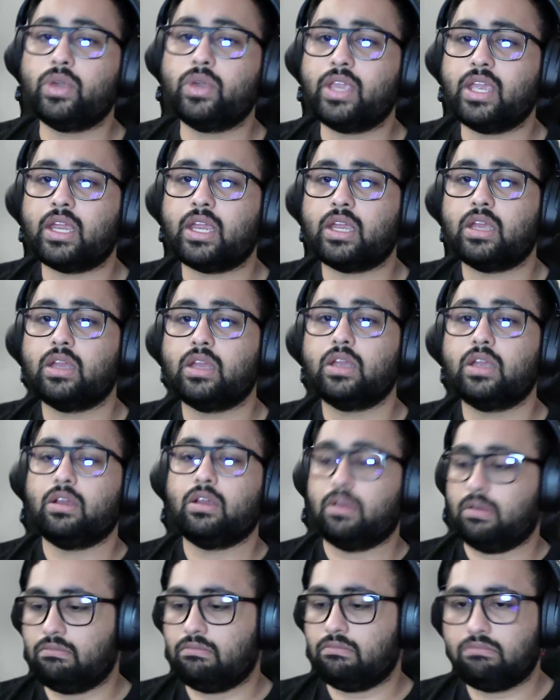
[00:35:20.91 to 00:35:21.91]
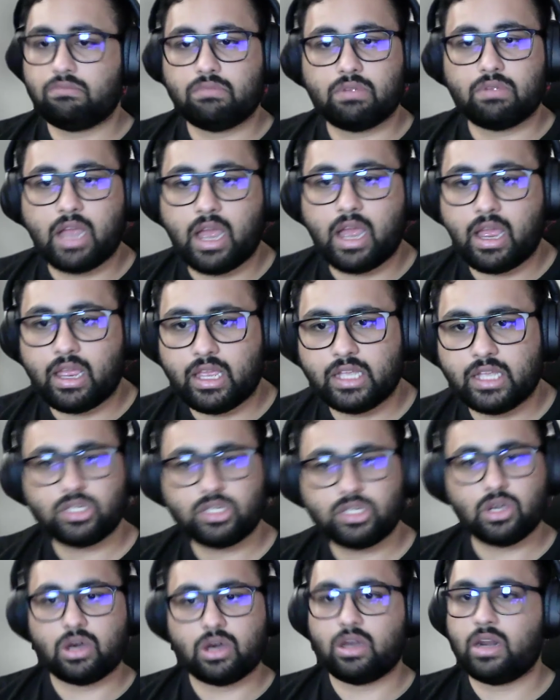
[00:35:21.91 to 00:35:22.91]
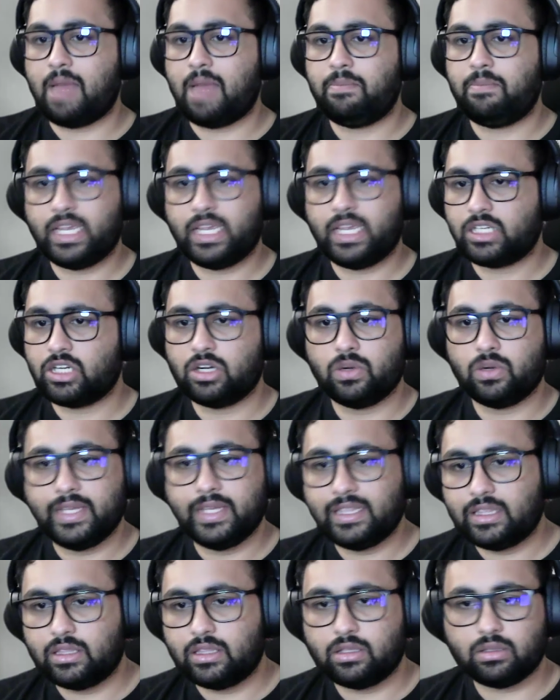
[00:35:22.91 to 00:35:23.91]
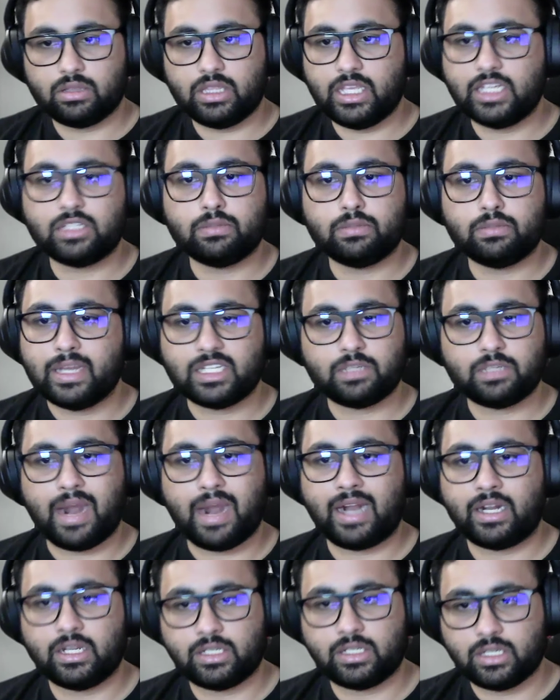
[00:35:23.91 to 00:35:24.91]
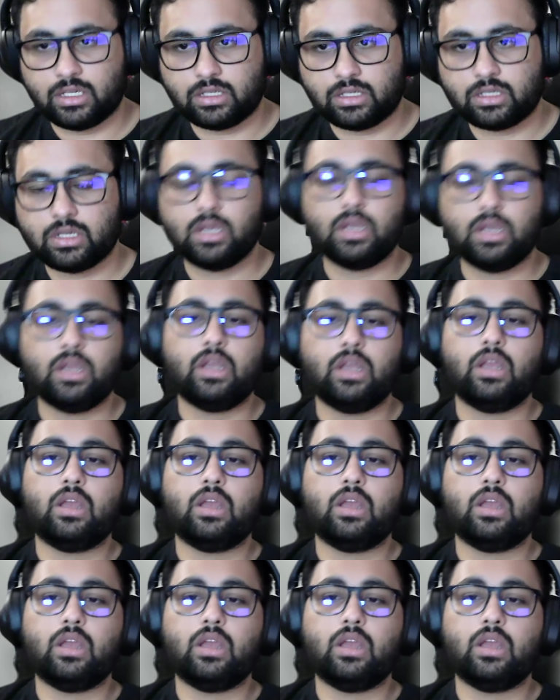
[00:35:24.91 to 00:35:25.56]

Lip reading: Okay, is your application doing these best practices?